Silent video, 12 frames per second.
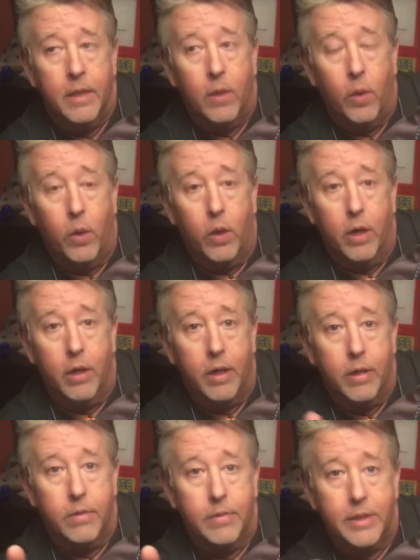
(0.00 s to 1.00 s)

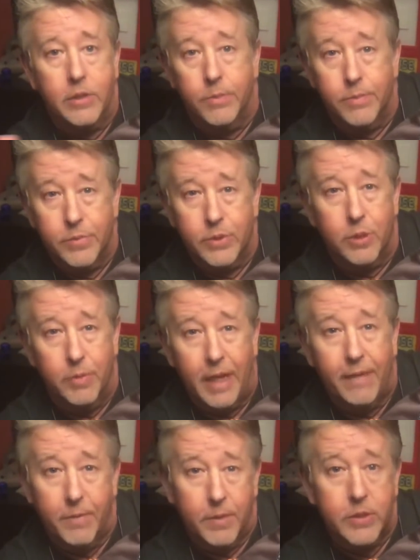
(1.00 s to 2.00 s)
or not some scuba
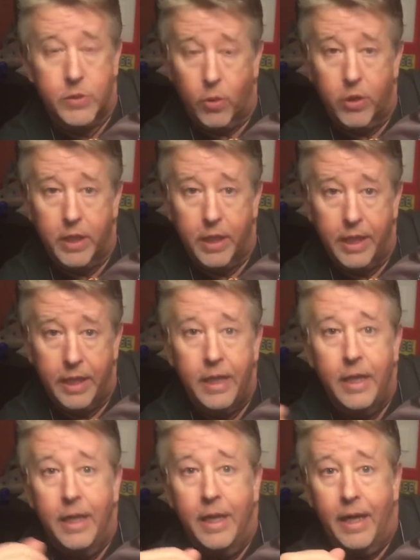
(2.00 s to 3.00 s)
diving, but snorkeling,
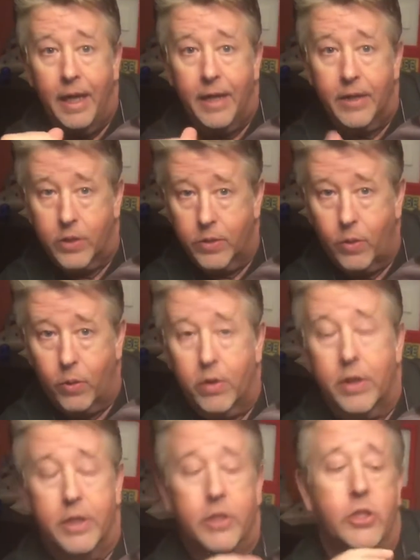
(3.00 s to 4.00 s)
the
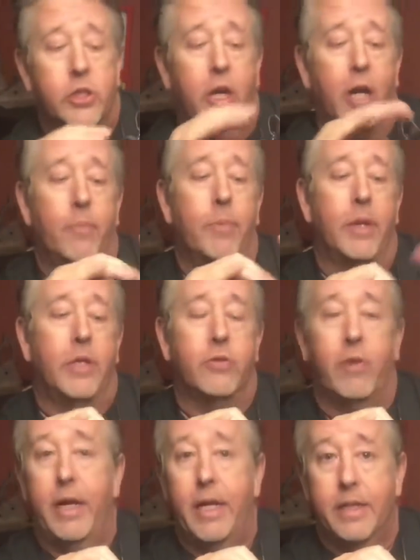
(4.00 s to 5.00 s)
coral is sharp. You
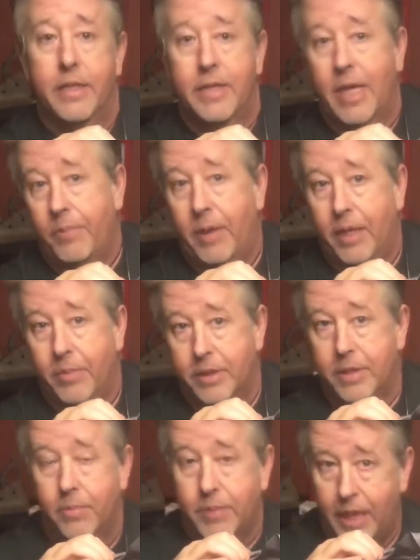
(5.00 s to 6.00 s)
try not to step on it, but
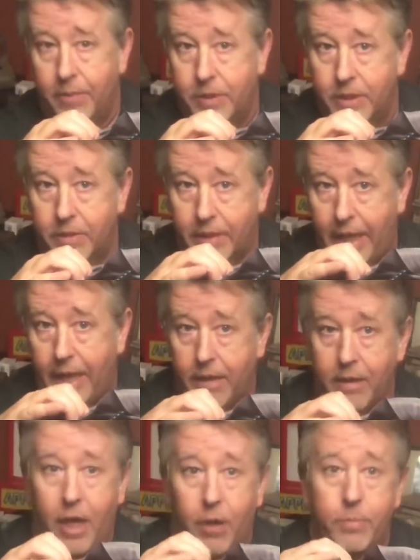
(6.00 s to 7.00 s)
sometimes you
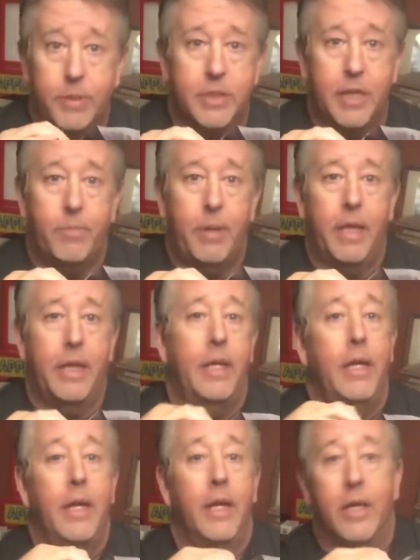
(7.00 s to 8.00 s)
can't help but step on it.
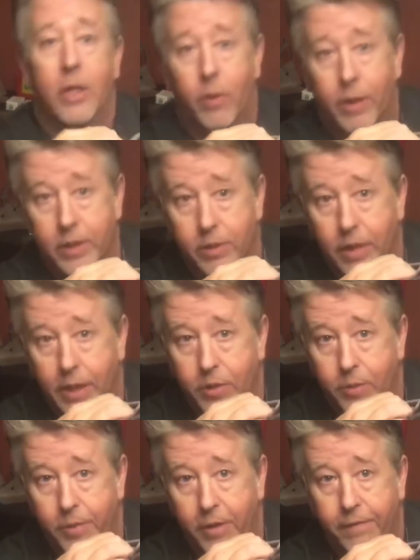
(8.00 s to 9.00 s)
You don't want to do that with
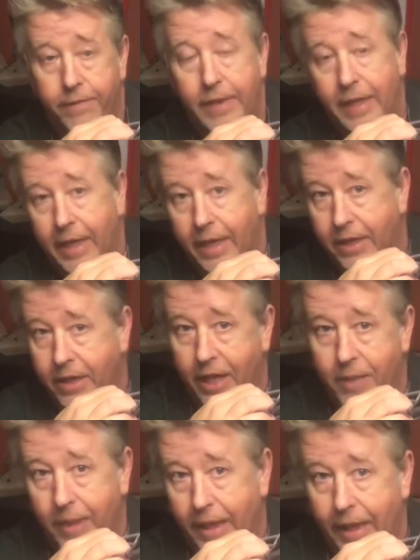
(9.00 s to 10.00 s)
your bare feet. I got a cut
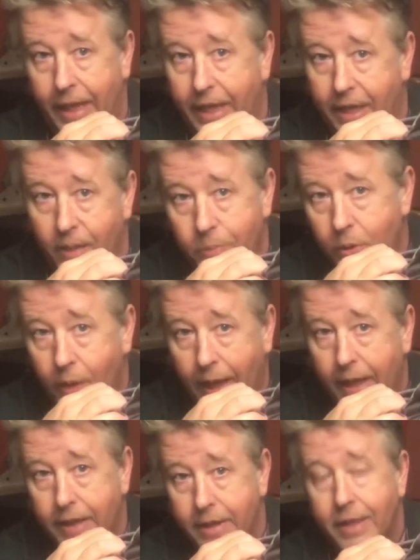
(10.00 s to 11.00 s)
in my leg in Apu
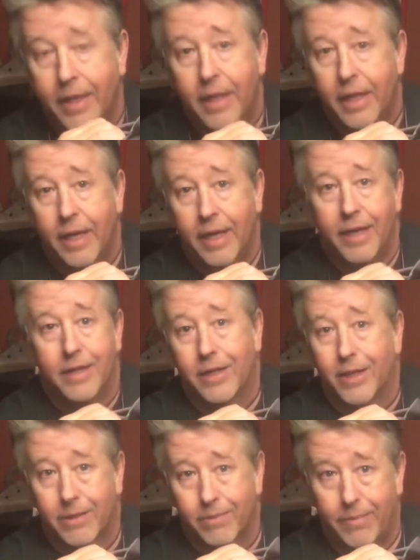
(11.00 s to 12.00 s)
Island, and it
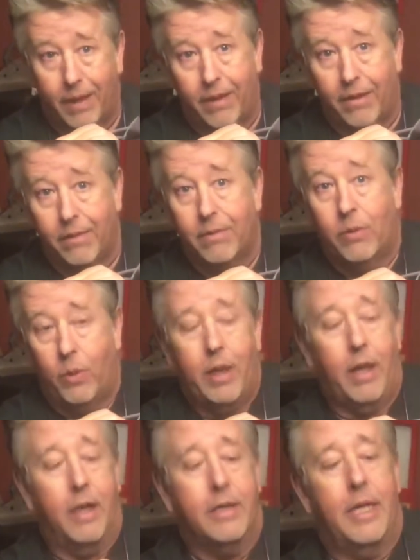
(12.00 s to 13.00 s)
took quite
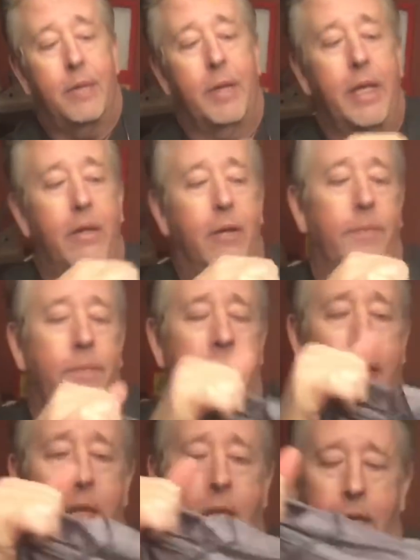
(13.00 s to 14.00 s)
a long time to heal.
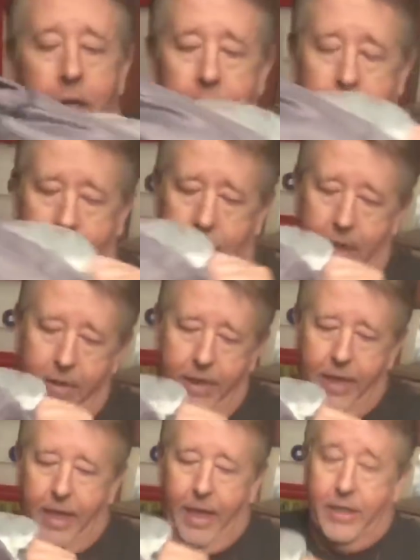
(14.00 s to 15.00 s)
The other
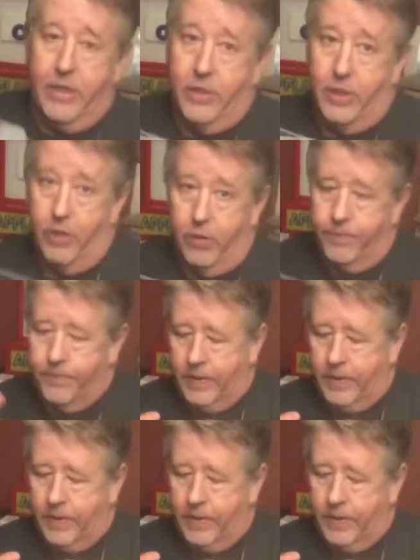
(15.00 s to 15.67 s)
thing I like to do,